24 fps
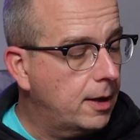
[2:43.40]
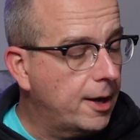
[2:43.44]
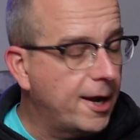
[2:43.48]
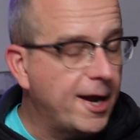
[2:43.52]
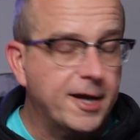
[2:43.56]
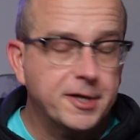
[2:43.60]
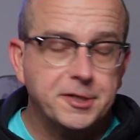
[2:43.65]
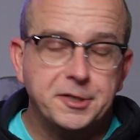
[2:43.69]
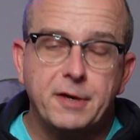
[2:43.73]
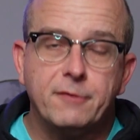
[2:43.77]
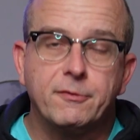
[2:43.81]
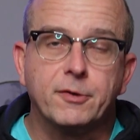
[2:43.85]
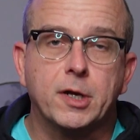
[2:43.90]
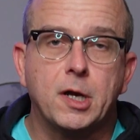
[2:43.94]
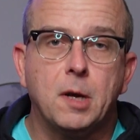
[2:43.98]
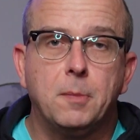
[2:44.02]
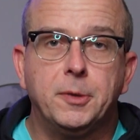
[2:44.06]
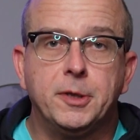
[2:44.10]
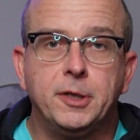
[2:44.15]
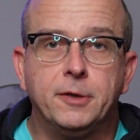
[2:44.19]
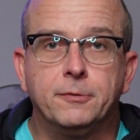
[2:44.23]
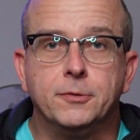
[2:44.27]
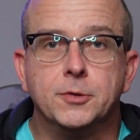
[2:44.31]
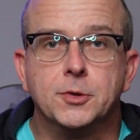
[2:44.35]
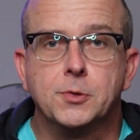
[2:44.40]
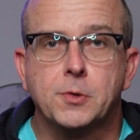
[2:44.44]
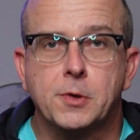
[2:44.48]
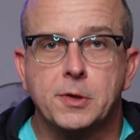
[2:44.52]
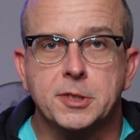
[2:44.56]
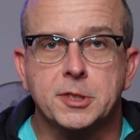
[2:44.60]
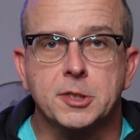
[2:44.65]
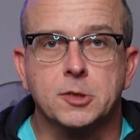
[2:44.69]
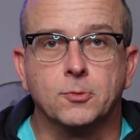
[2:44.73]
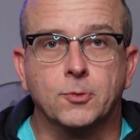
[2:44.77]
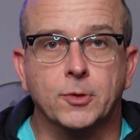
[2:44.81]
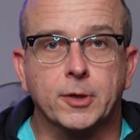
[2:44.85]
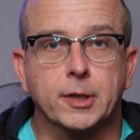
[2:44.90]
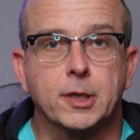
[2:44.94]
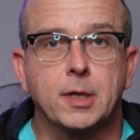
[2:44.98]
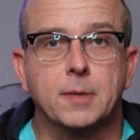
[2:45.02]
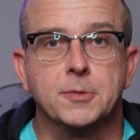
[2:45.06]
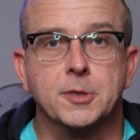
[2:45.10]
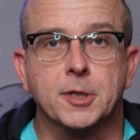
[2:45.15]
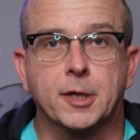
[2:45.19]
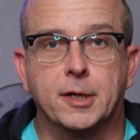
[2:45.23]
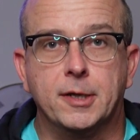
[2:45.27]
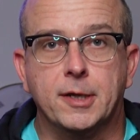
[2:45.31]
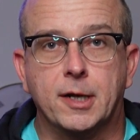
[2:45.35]
I actually have a couple different choices when it
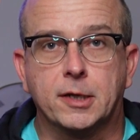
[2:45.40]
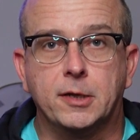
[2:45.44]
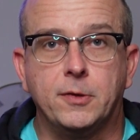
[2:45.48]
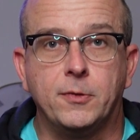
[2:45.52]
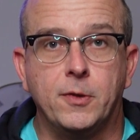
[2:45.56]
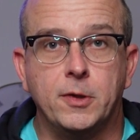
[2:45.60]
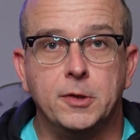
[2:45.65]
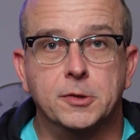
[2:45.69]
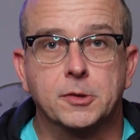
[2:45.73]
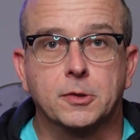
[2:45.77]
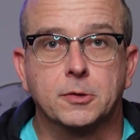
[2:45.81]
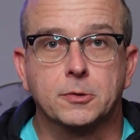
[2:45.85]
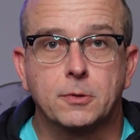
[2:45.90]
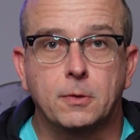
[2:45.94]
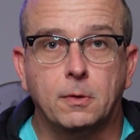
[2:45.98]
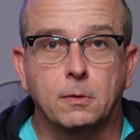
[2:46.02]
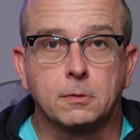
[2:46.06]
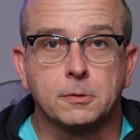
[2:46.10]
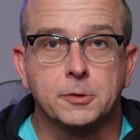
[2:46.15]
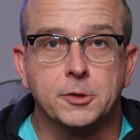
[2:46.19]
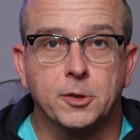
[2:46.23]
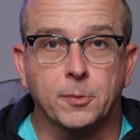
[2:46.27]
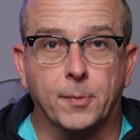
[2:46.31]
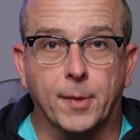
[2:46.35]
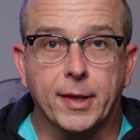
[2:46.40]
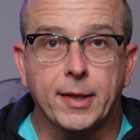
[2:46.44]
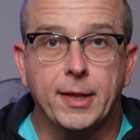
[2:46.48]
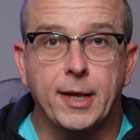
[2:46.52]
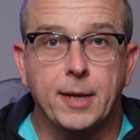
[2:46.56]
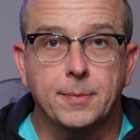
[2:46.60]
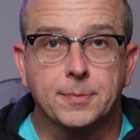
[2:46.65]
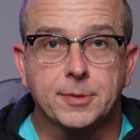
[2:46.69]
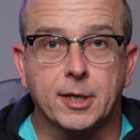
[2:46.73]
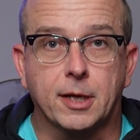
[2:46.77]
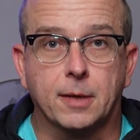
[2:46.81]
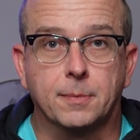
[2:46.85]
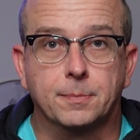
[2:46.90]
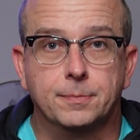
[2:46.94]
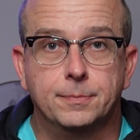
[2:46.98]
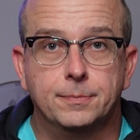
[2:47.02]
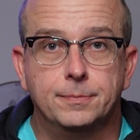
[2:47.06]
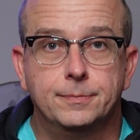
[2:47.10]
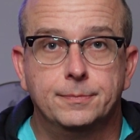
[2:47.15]
comes to connecting these controllers to my laptop.